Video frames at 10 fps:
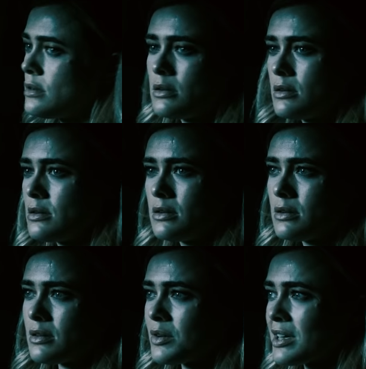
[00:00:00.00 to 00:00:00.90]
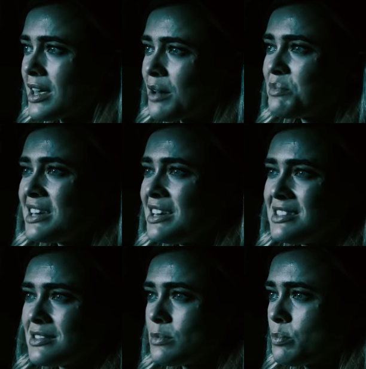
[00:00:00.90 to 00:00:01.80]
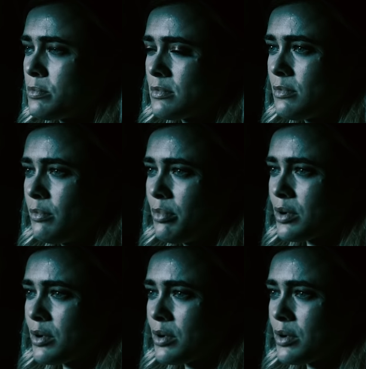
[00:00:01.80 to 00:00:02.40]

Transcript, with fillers: Babe suspects something off about her recent chat,